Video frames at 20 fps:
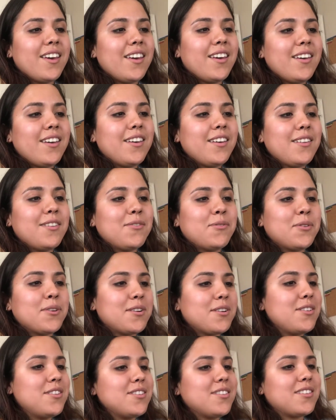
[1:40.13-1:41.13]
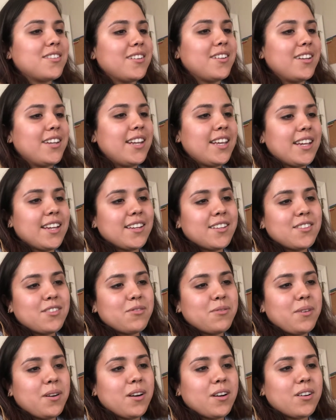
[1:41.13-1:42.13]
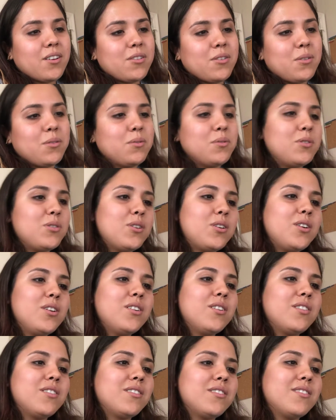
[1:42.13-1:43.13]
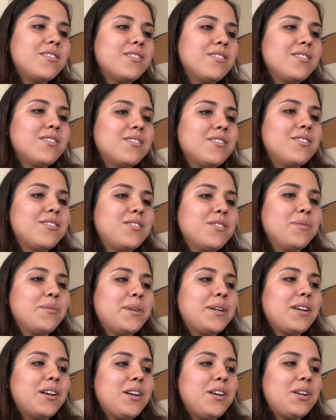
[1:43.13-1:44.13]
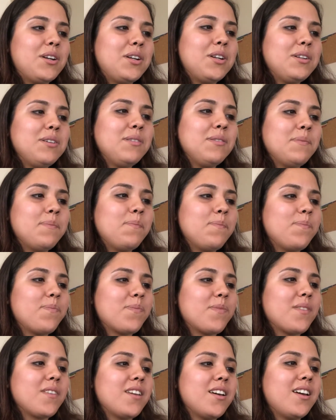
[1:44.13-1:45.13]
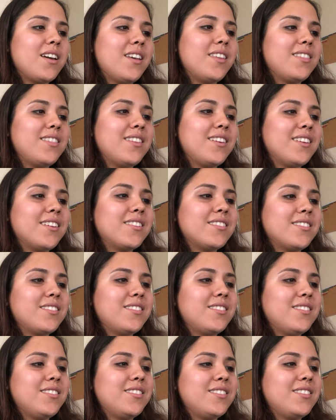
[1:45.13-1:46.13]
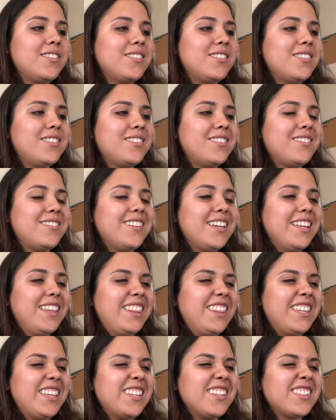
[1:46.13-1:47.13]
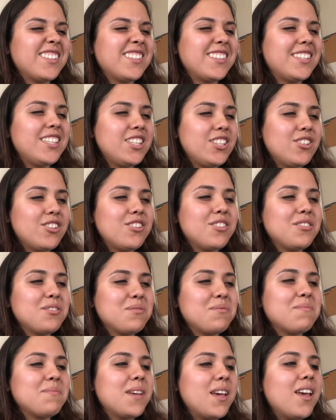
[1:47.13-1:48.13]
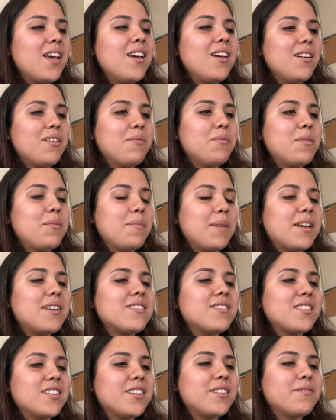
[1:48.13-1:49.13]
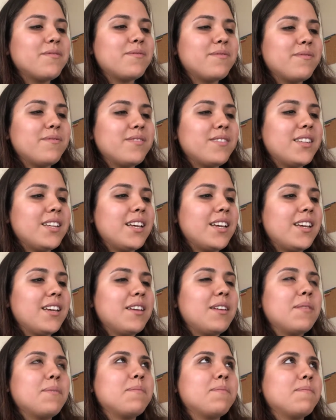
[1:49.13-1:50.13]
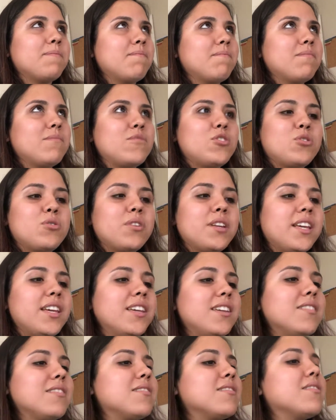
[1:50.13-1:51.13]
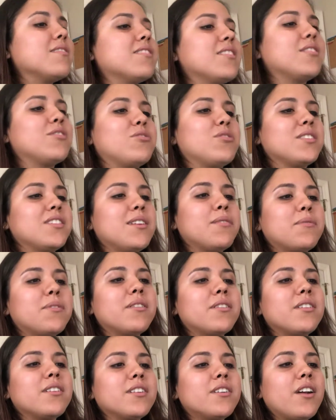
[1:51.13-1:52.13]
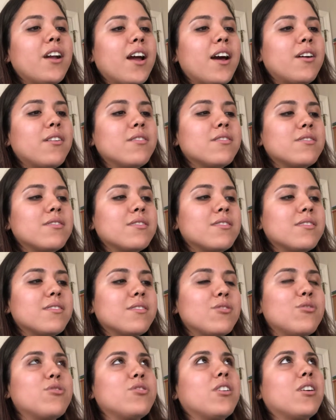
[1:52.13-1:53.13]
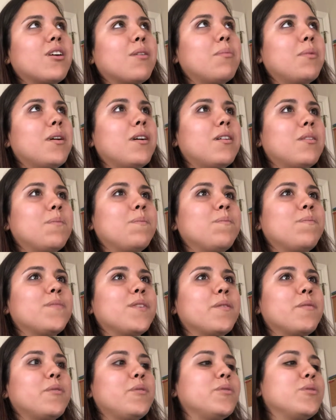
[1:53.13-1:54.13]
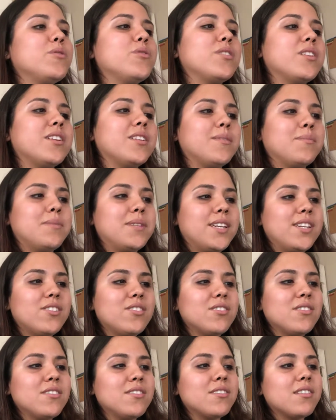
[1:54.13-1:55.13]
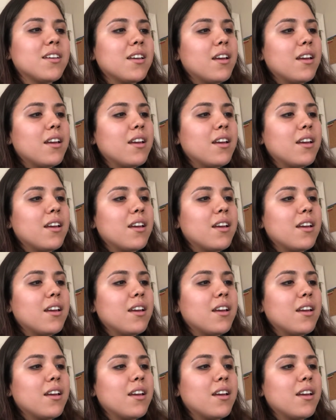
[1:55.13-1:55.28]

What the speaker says: in order to connect to our culture so we could learn. I think I think teachers would make us think of like the trees that were in our house to talk about evolution adaptations,